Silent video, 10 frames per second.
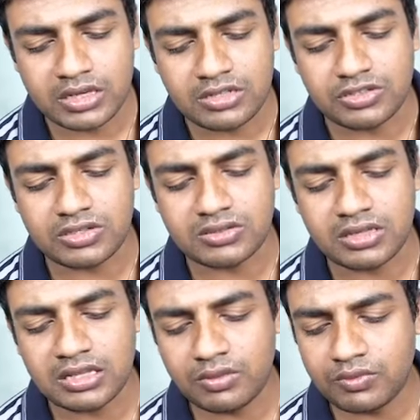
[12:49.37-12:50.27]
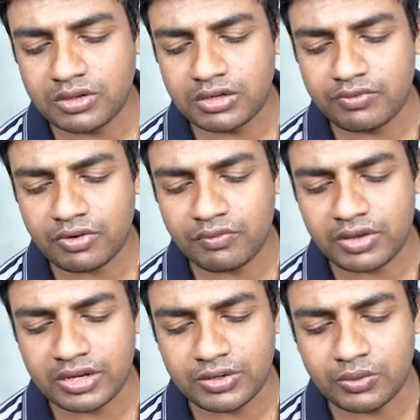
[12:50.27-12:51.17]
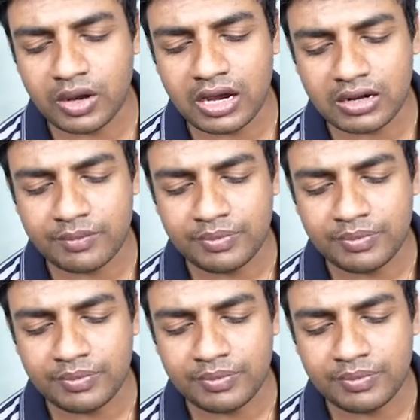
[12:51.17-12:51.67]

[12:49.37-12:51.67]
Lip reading: Just say the word from where you are,